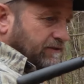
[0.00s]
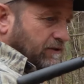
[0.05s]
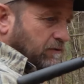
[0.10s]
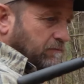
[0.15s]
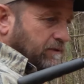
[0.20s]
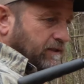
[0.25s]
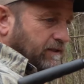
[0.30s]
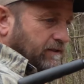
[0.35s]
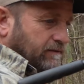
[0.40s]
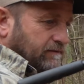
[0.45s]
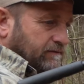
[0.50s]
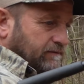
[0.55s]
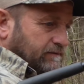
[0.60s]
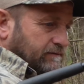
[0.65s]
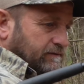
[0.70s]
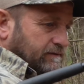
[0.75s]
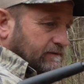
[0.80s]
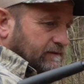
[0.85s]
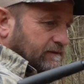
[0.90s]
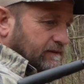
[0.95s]
hope to
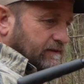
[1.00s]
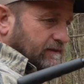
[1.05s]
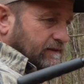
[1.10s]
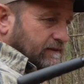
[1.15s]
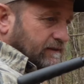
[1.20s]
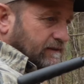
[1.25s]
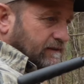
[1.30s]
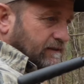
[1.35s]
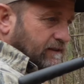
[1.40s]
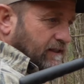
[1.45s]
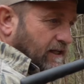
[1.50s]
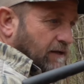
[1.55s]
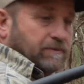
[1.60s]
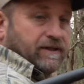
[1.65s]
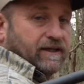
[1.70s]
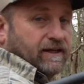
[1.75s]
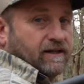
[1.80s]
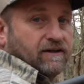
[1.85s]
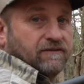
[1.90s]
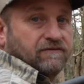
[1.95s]
help you
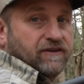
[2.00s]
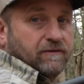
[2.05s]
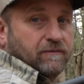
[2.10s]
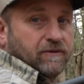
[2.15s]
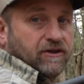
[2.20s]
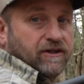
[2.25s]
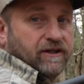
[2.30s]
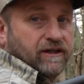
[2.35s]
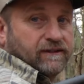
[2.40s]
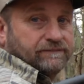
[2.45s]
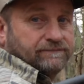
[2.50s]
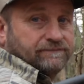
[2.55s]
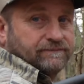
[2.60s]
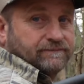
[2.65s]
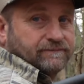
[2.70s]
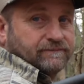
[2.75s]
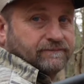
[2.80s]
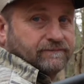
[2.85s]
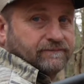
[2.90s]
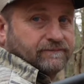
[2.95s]
get out here and film a good hunt.
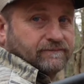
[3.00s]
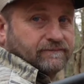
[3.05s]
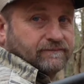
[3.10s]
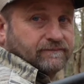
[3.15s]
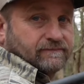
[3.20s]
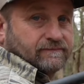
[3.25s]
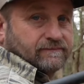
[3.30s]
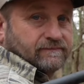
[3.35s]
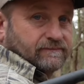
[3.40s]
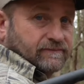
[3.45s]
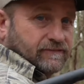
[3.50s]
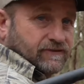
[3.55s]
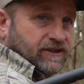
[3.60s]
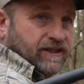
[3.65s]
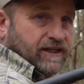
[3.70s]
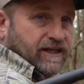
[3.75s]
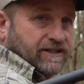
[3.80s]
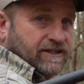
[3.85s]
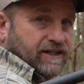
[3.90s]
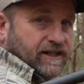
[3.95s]
See you
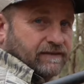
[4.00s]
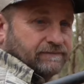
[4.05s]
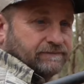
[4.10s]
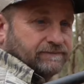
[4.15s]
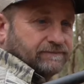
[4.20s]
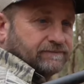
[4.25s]
next time.